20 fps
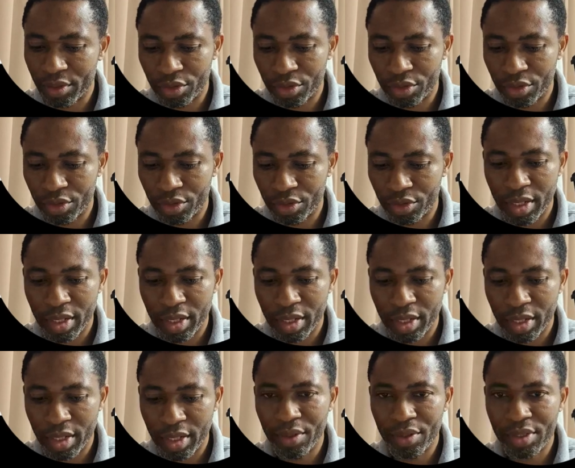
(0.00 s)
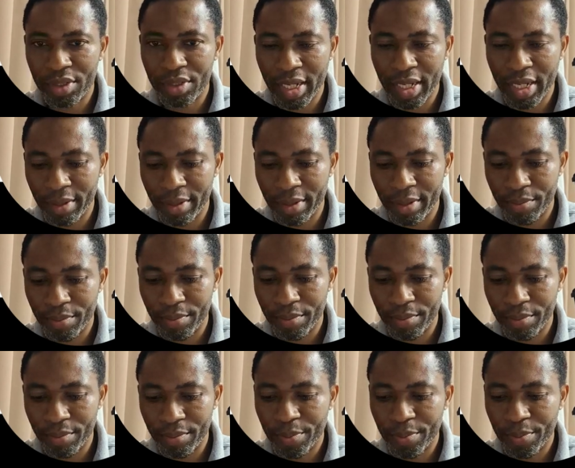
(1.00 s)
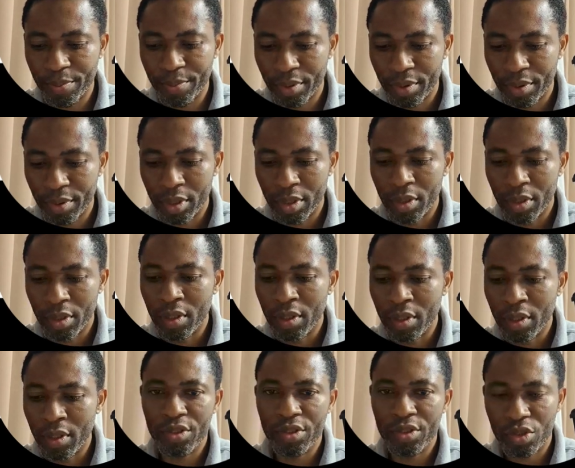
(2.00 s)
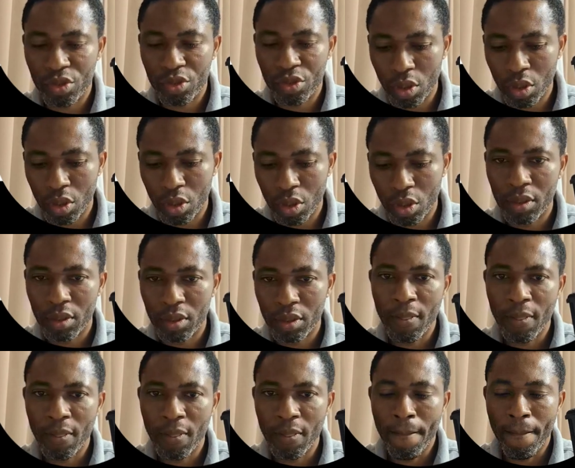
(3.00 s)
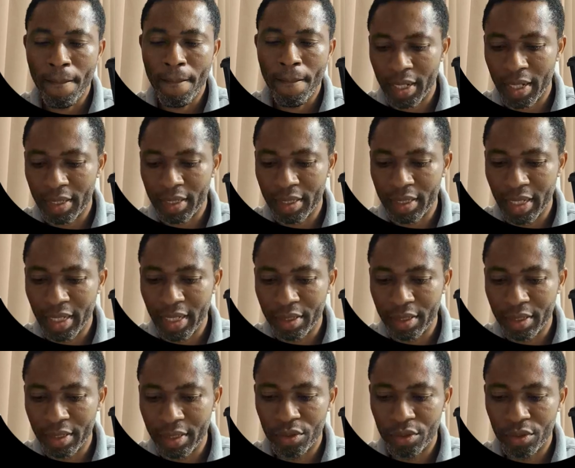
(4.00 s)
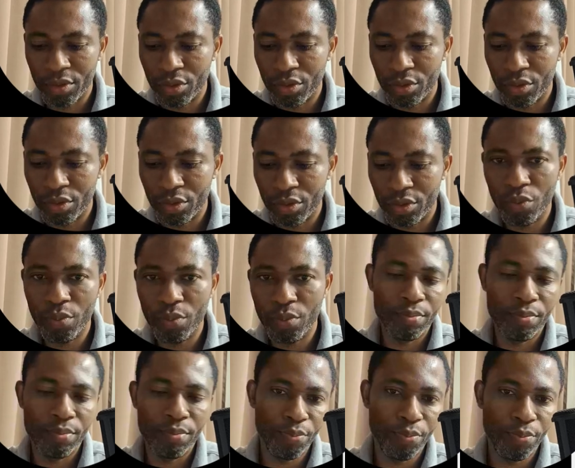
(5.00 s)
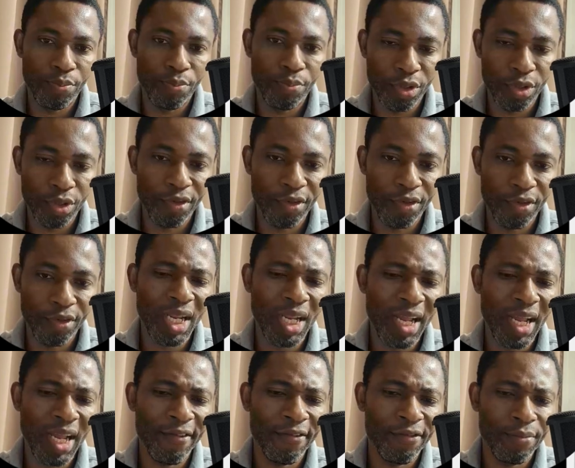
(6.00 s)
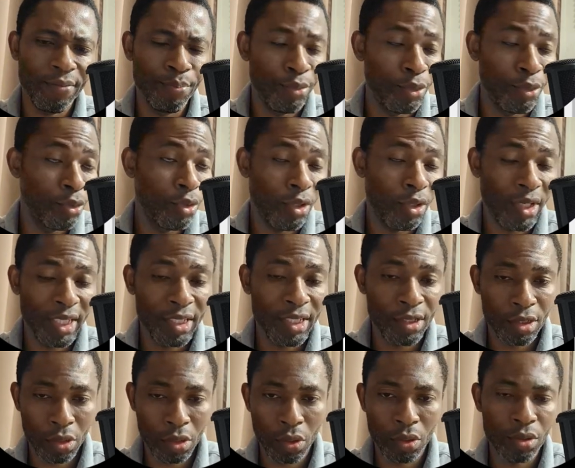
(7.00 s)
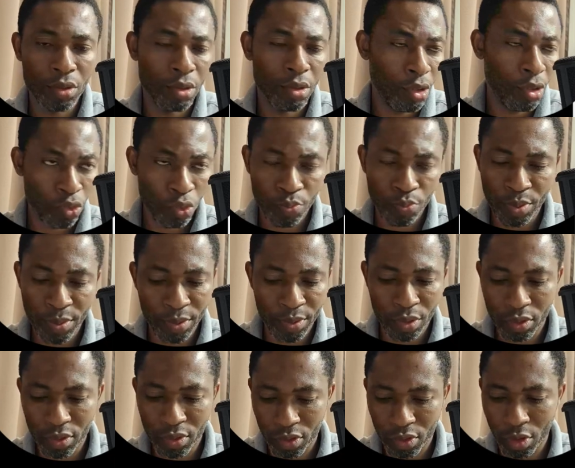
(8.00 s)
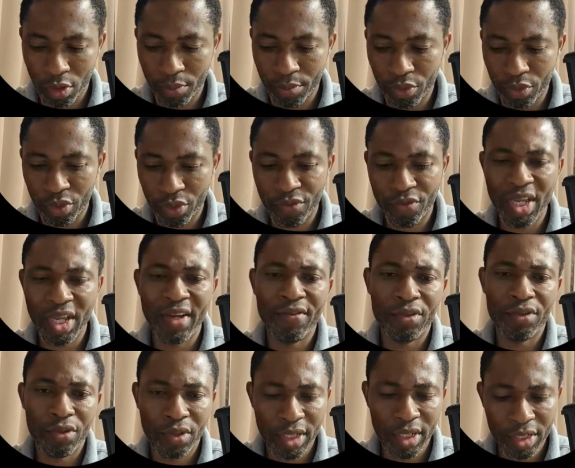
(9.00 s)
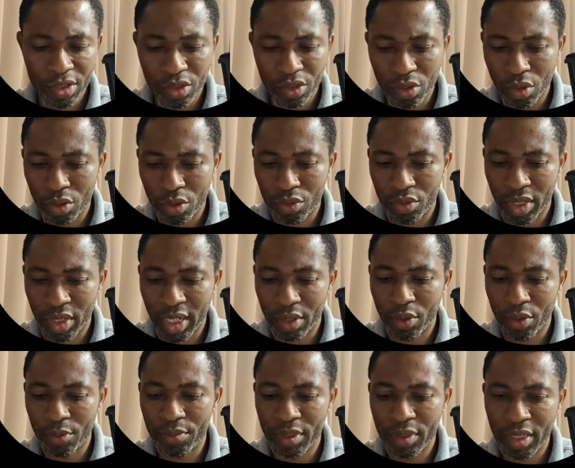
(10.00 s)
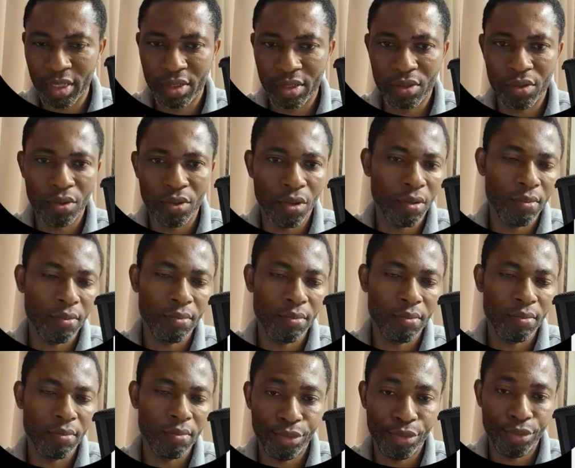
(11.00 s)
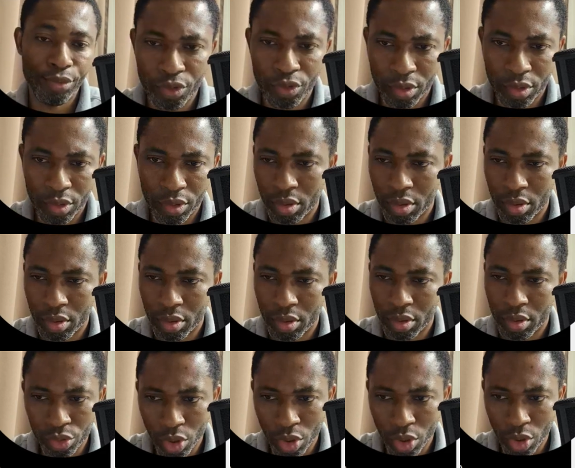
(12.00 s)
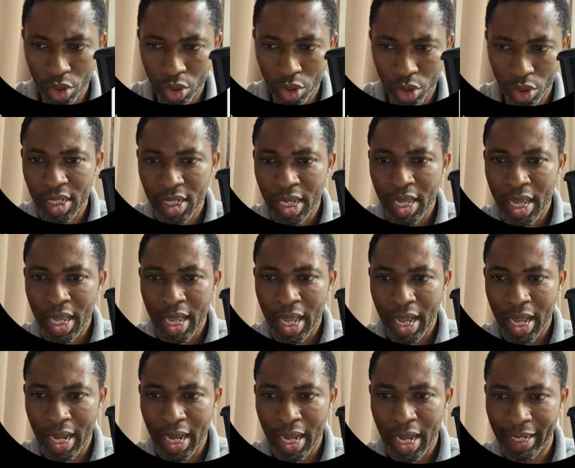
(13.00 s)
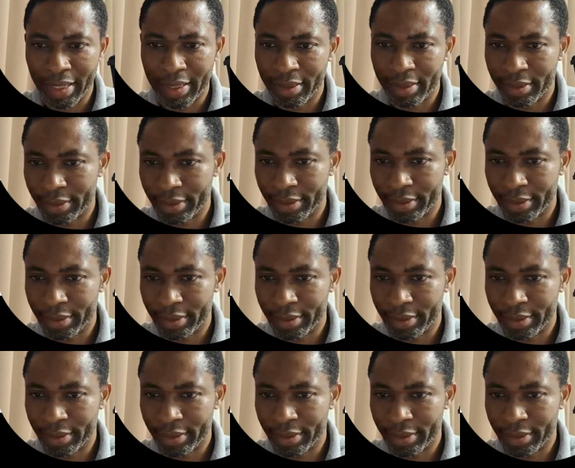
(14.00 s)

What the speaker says: 3 minus m pip install, and then you put build. If you don't have build already installed, you just do pip install build. If you have it already installed, you can update your build. Even code runs, and